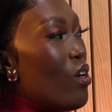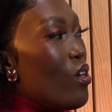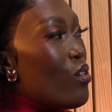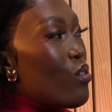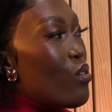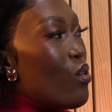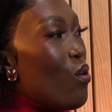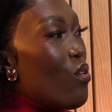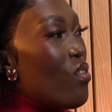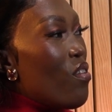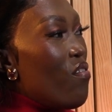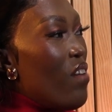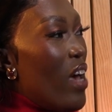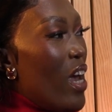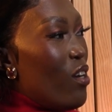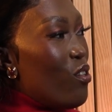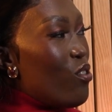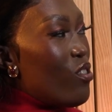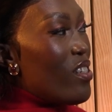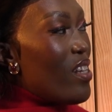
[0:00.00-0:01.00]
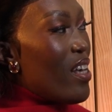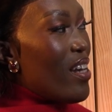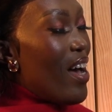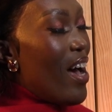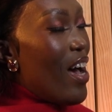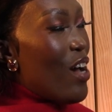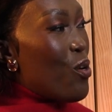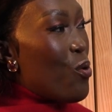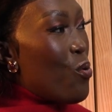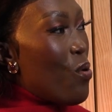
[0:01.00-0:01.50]
So the values that
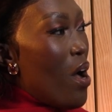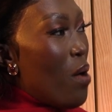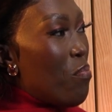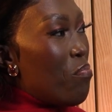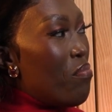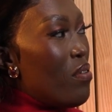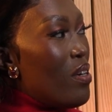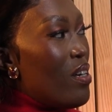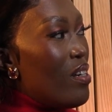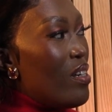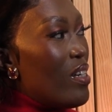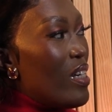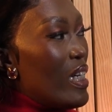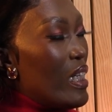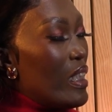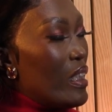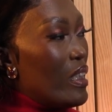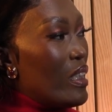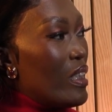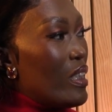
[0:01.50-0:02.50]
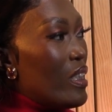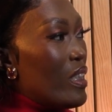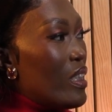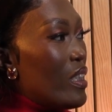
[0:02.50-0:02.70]
I grew up in